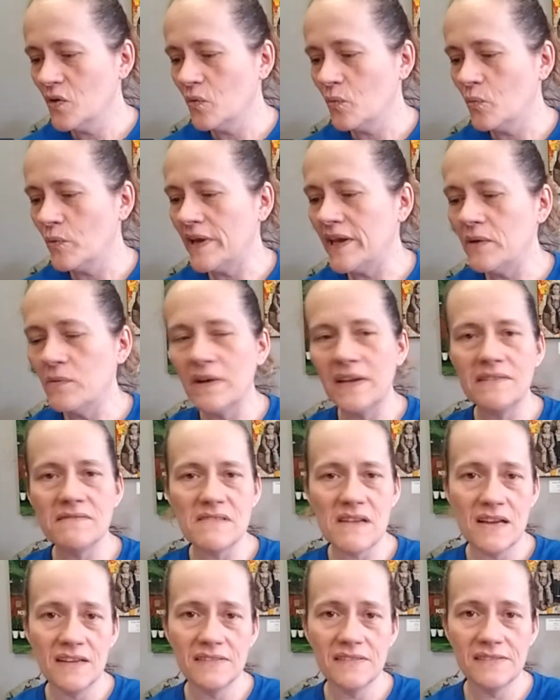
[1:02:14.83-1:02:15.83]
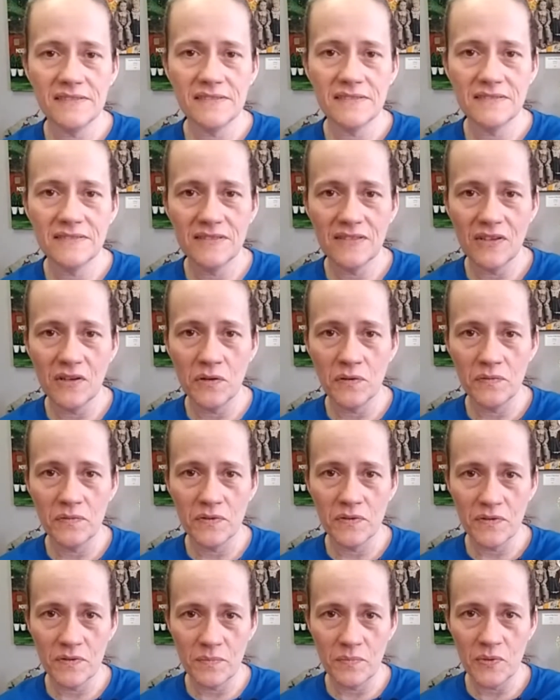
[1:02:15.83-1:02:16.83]
we went nuts
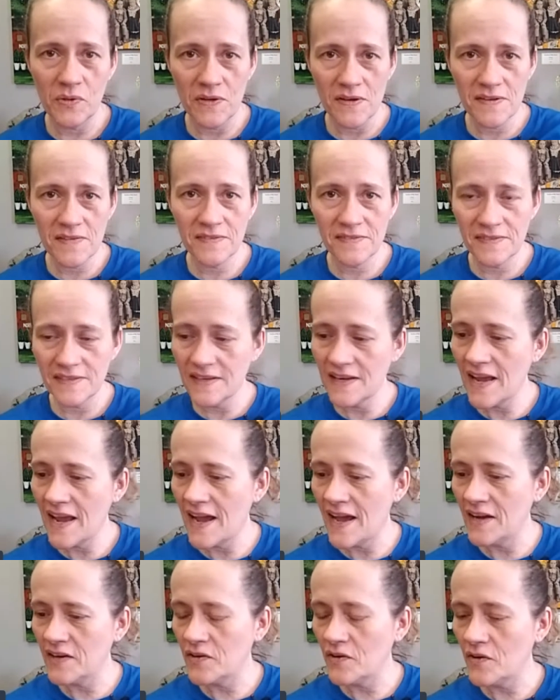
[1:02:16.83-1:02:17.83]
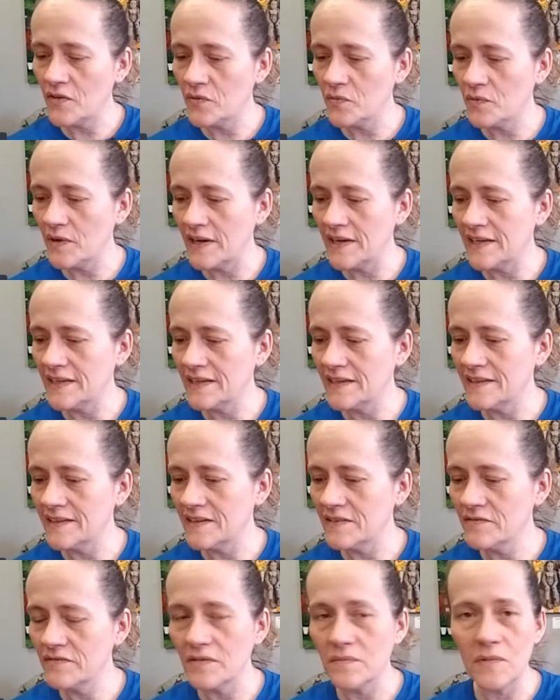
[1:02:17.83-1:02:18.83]
over the books that had all the writing in
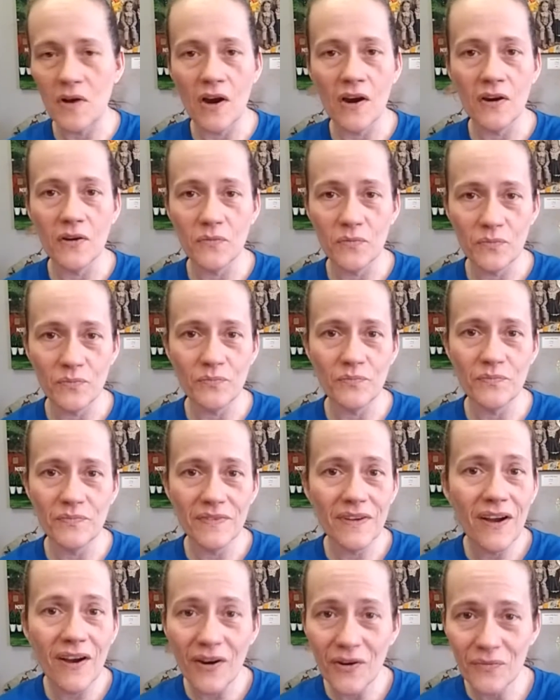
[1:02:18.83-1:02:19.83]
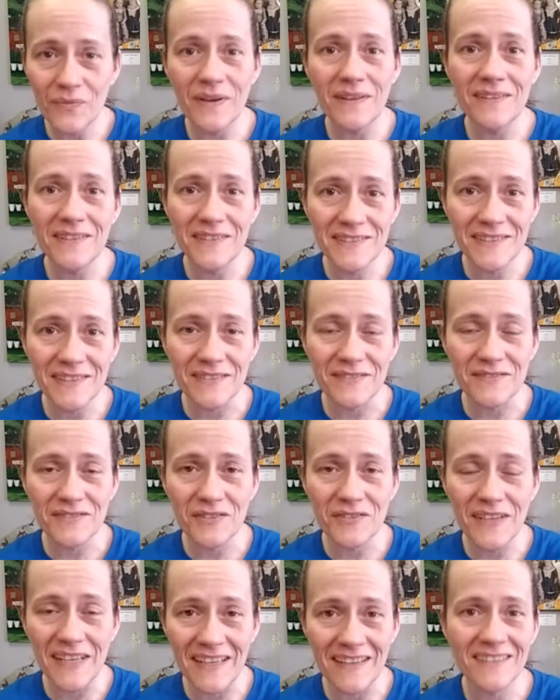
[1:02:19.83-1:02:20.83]
it from our our relatives,
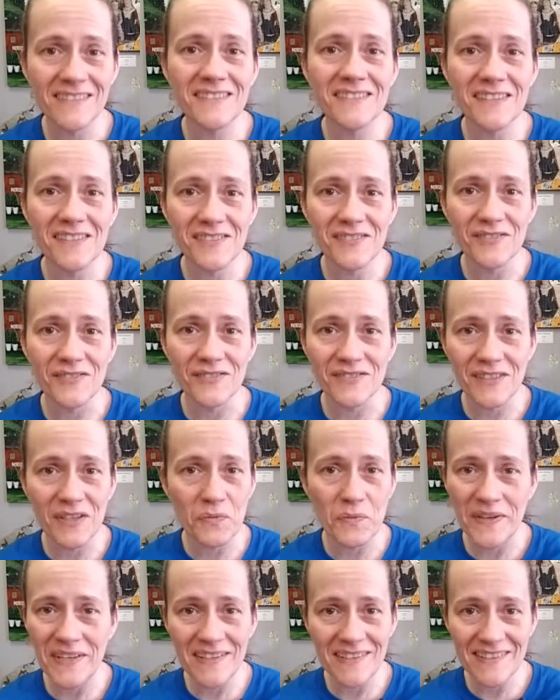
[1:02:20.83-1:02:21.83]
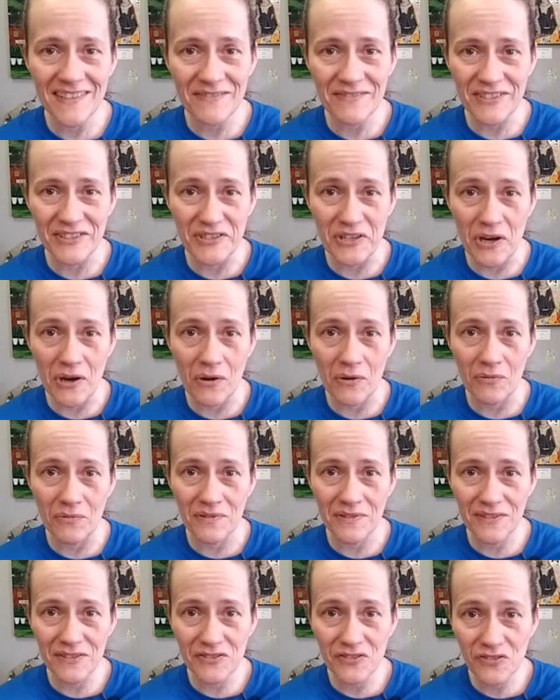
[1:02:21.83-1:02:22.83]
our ancestors that we didn't even know.
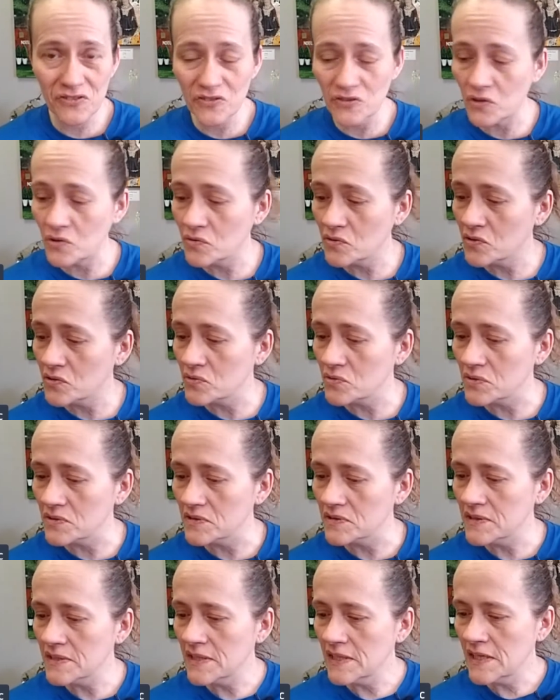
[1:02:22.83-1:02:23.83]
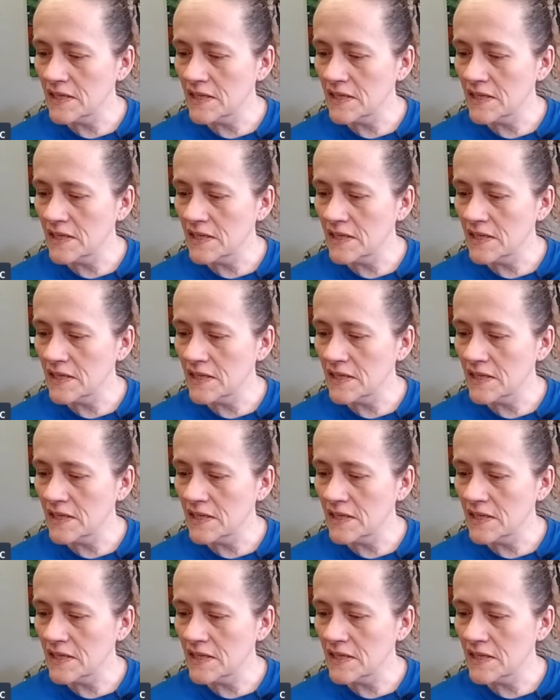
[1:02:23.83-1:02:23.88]
So cool.